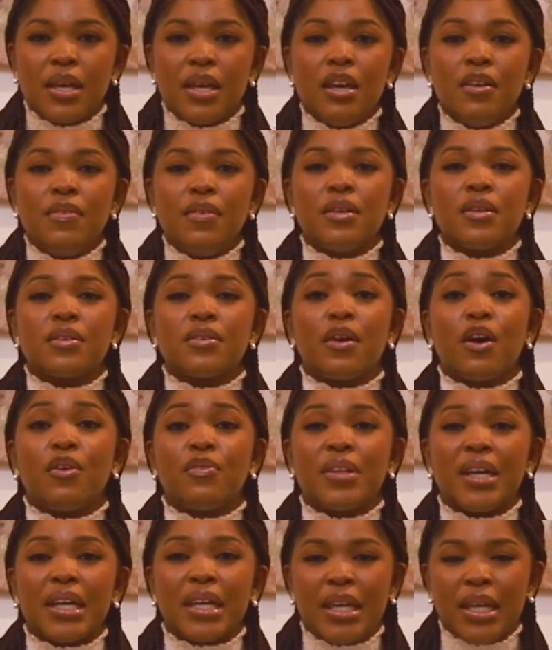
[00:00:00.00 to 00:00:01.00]
If it is
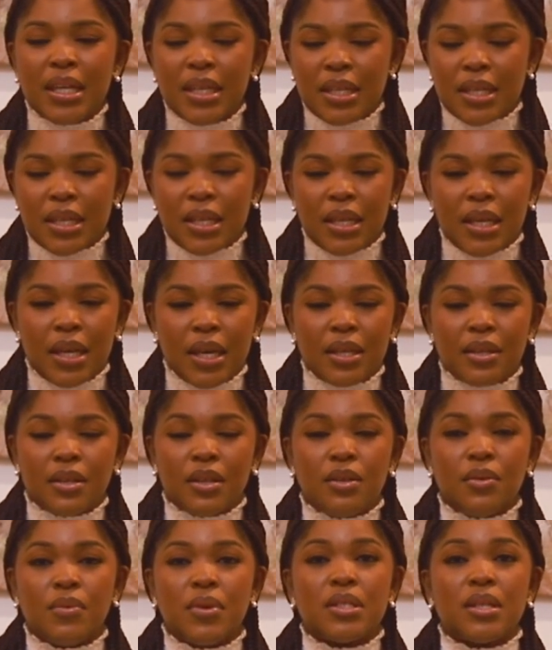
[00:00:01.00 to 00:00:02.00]
of the kidney and
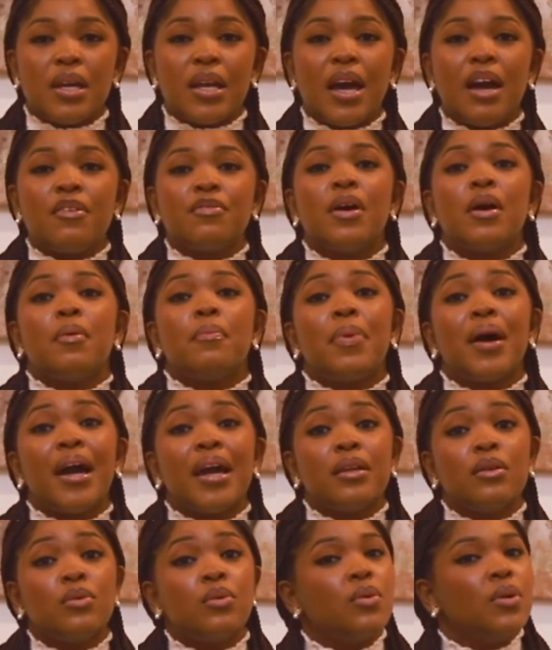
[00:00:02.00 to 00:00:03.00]
the urethra, you have
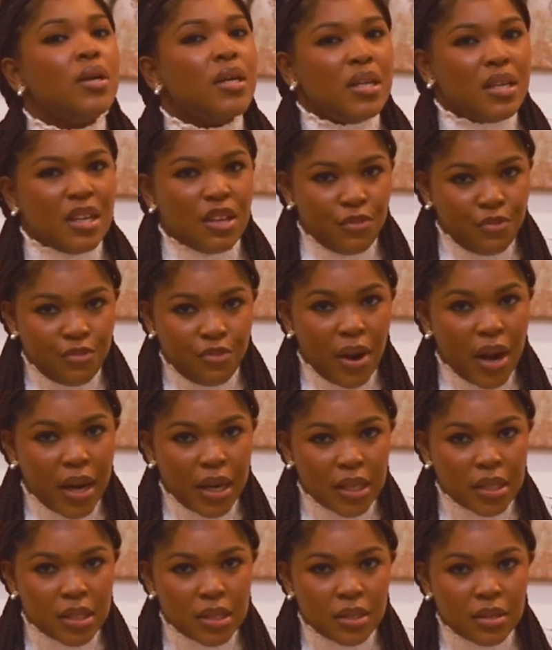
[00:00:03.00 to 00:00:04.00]

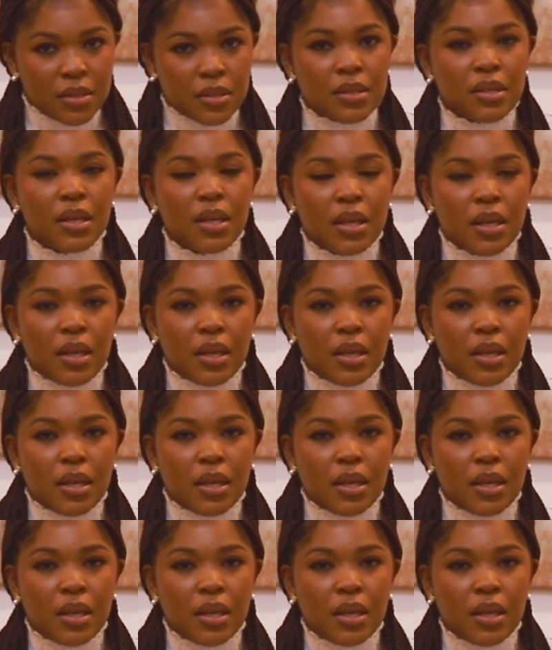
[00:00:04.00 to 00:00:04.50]
pyelonephritis.